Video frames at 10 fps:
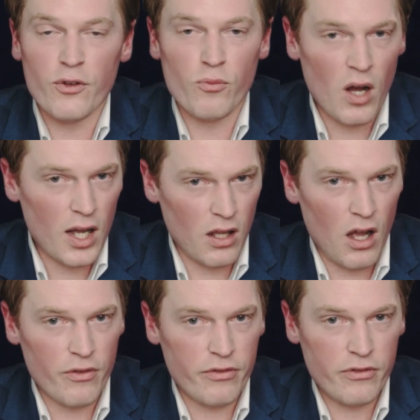of my
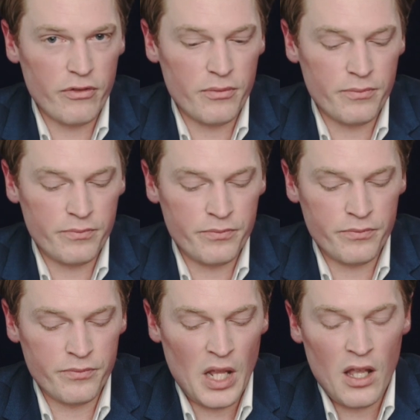life
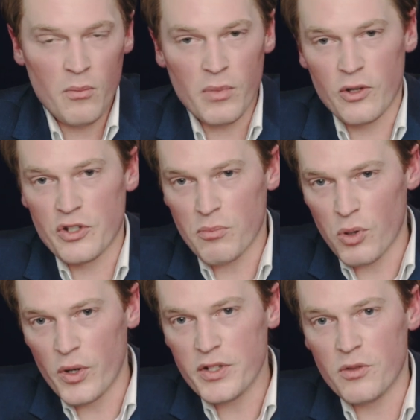because it
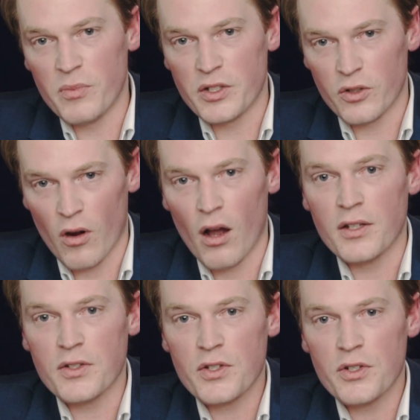pointed me to
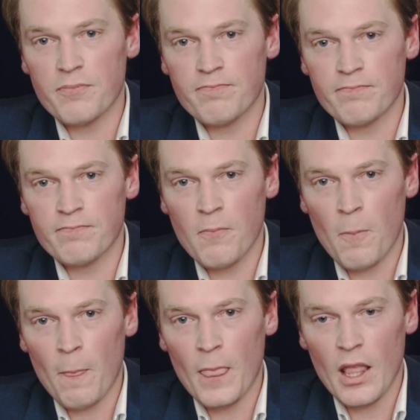Christ
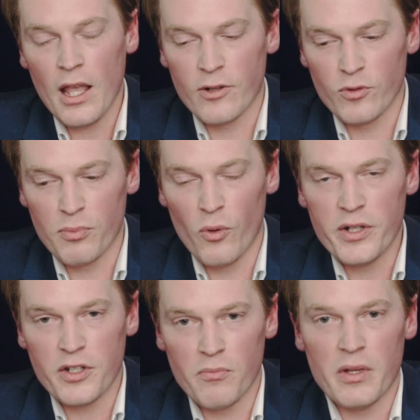and it
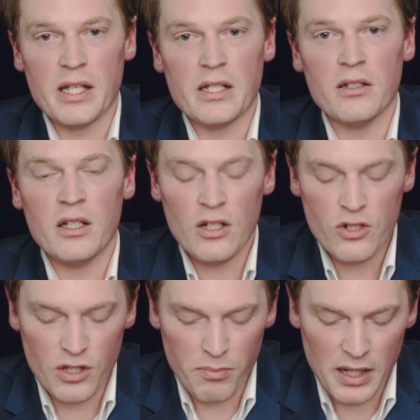pointed me
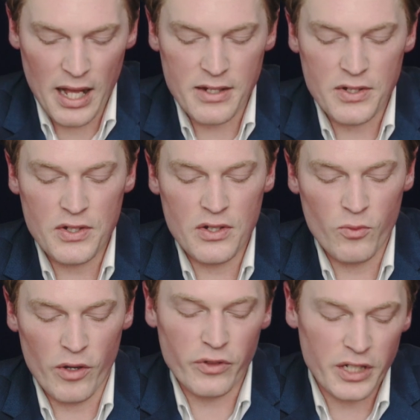to the place
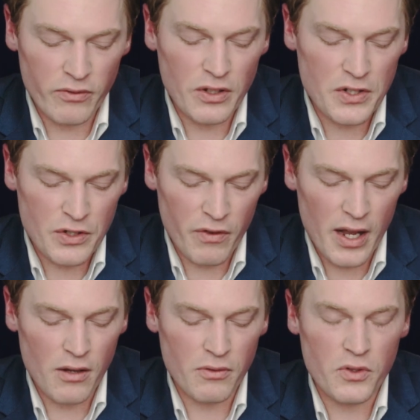where forgiveness is
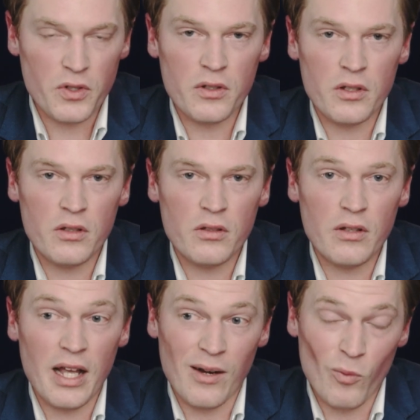found
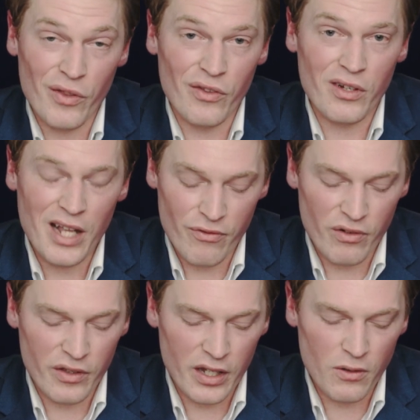and with it
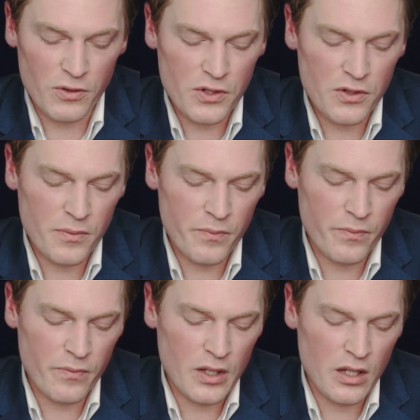everything else.
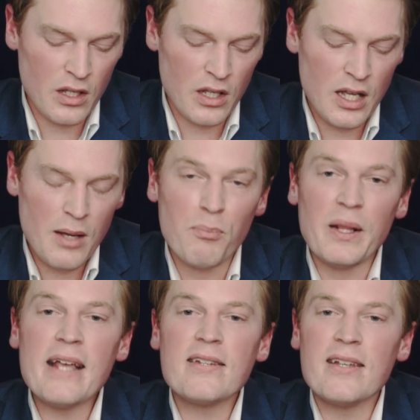
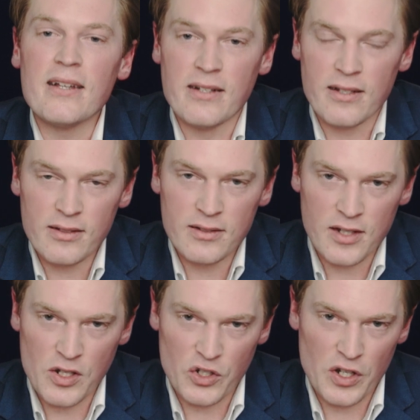Blessed,
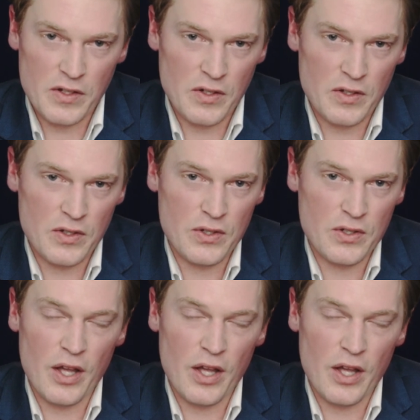says Jesus,